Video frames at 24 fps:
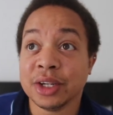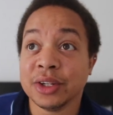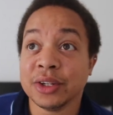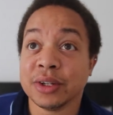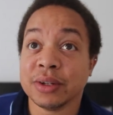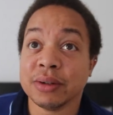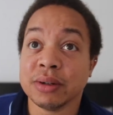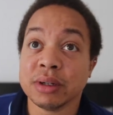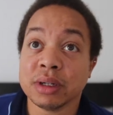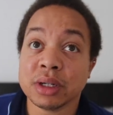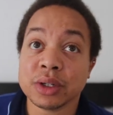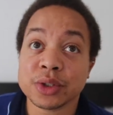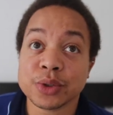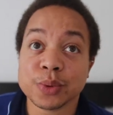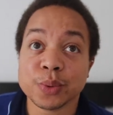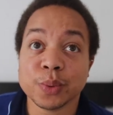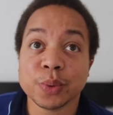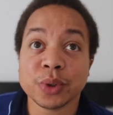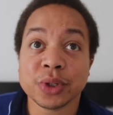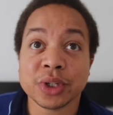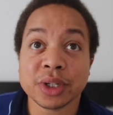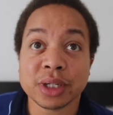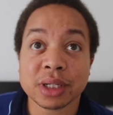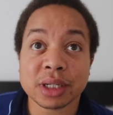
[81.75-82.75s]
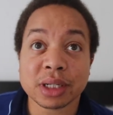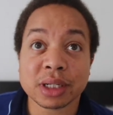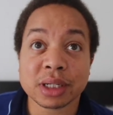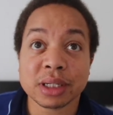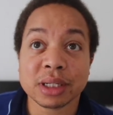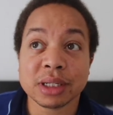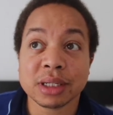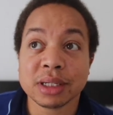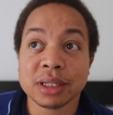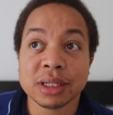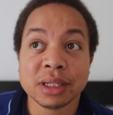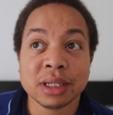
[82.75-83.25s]
you know, you go to work
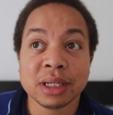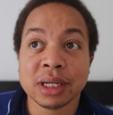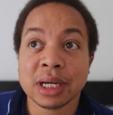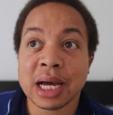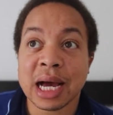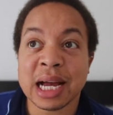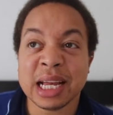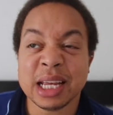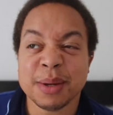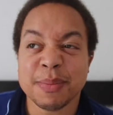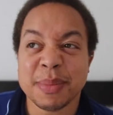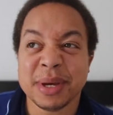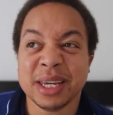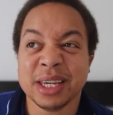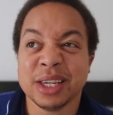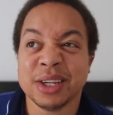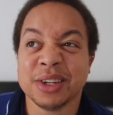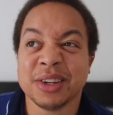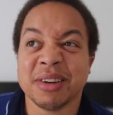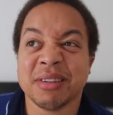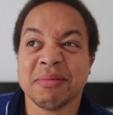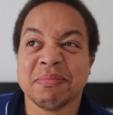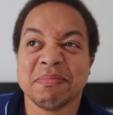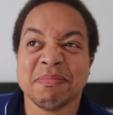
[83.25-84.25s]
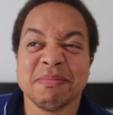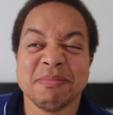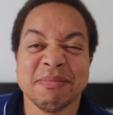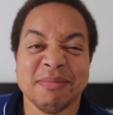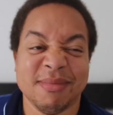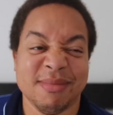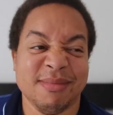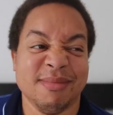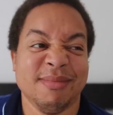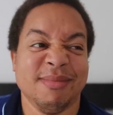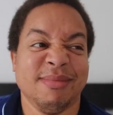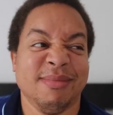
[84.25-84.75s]
and you make your
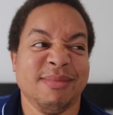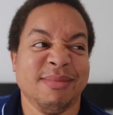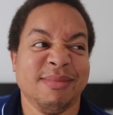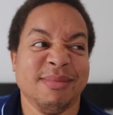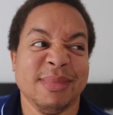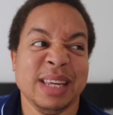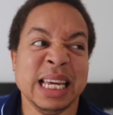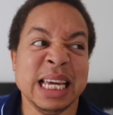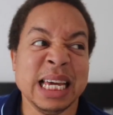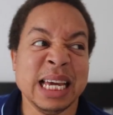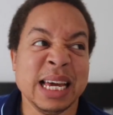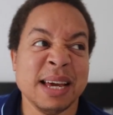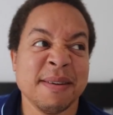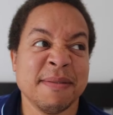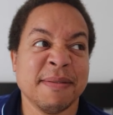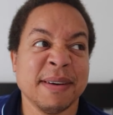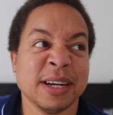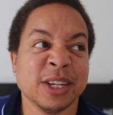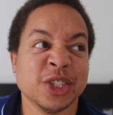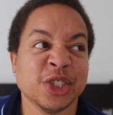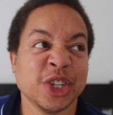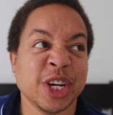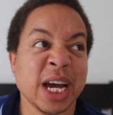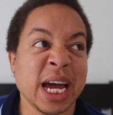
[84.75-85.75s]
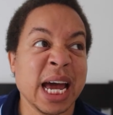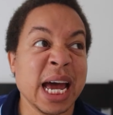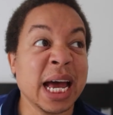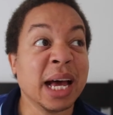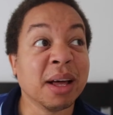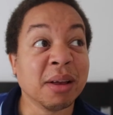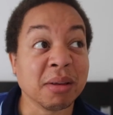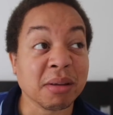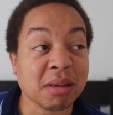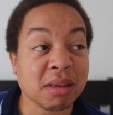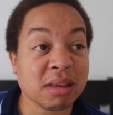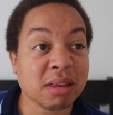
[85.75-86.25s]
it affects your
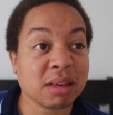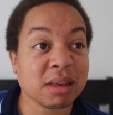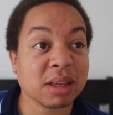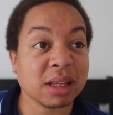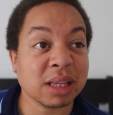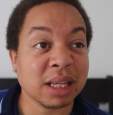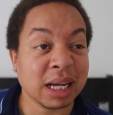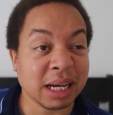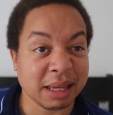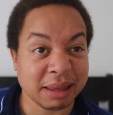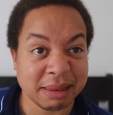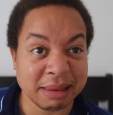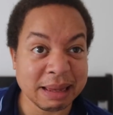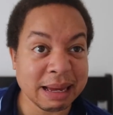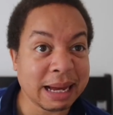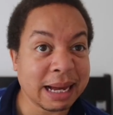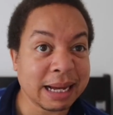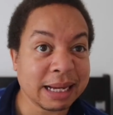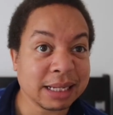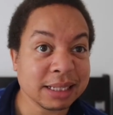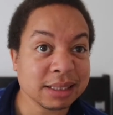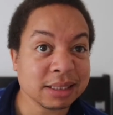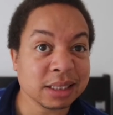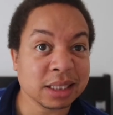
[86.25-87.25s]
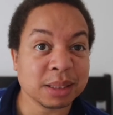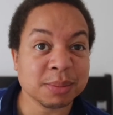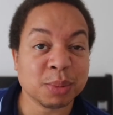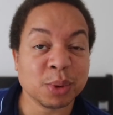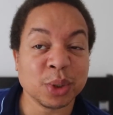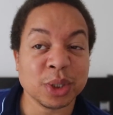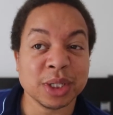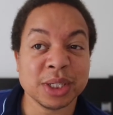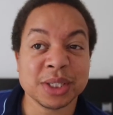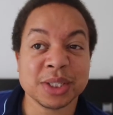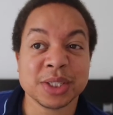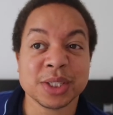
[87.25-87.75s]
health like that to the
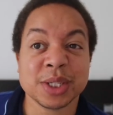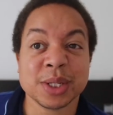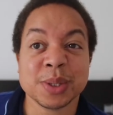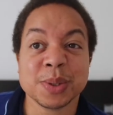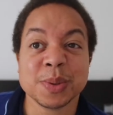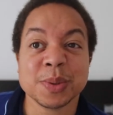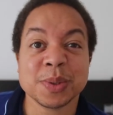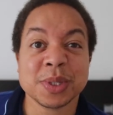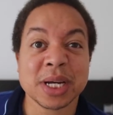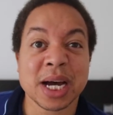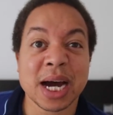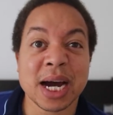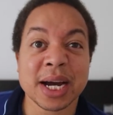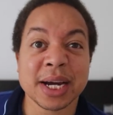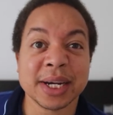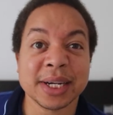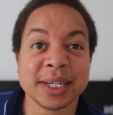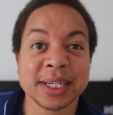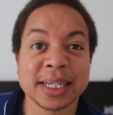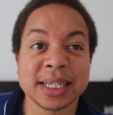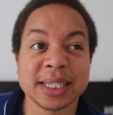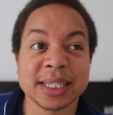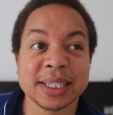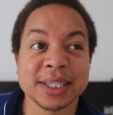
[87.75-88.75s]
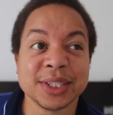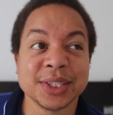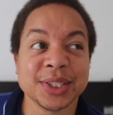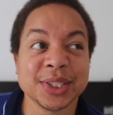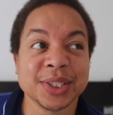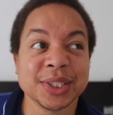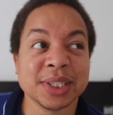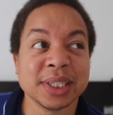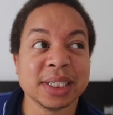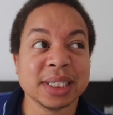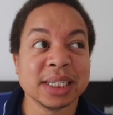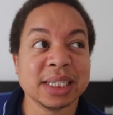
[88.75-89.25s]
point you're so tired and
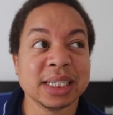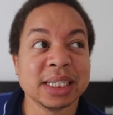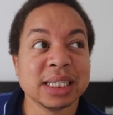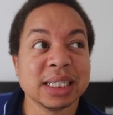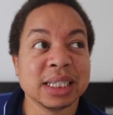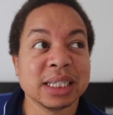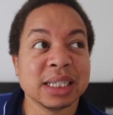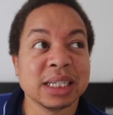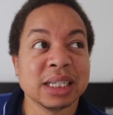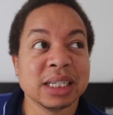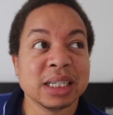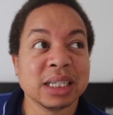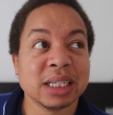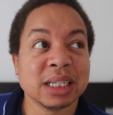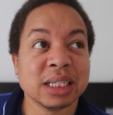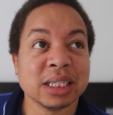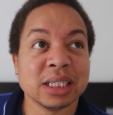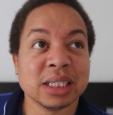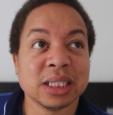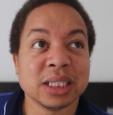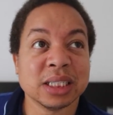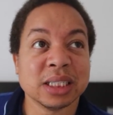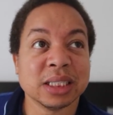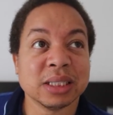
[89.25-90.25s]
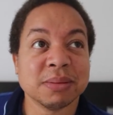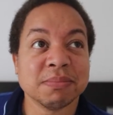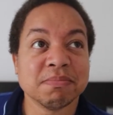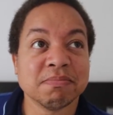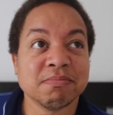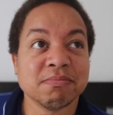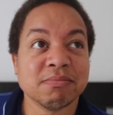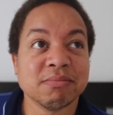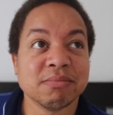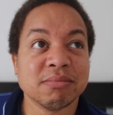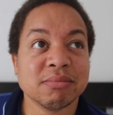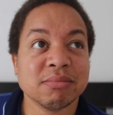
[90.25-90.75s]
you're
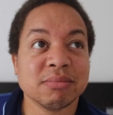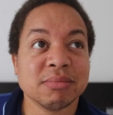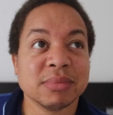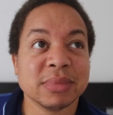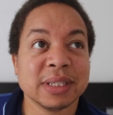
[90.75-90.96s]
um,